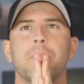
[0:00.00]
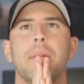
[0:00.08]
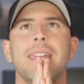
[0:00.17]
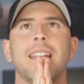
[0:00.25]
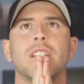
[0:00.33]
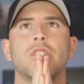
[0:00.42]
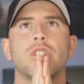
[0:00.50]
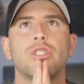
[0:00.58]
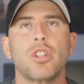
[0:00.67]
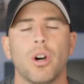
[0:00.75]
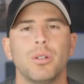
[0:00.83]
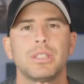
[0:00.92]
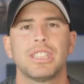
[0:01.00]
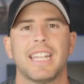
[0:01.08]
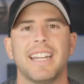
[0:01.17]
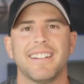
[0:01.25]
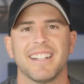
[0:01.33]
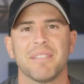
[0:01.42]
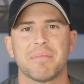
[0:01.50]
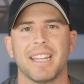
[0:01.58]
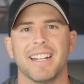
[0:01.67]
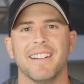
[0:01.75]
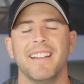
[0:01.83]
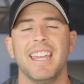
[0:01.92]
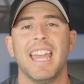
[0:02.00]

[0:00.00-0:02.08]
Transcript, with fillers: being so scared up there.